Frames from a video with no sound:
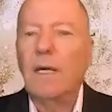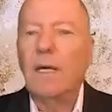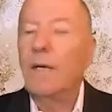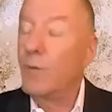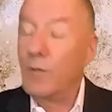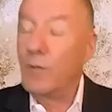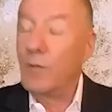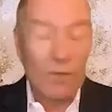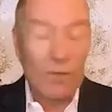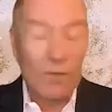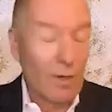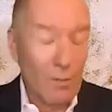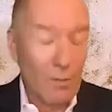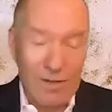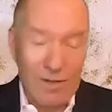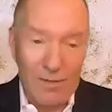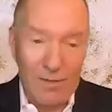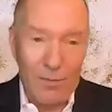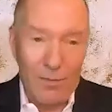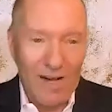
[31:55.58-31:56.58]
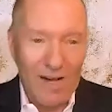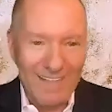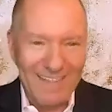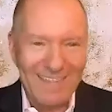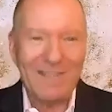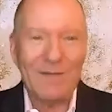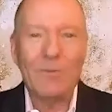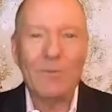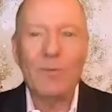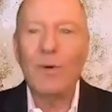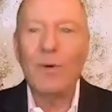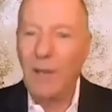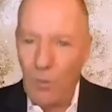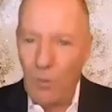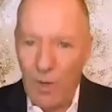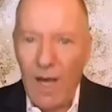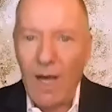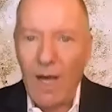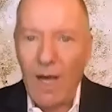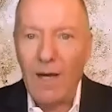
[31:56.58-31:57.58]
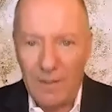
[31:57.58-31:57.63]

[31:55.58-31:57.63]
Sorry, with WASC. We are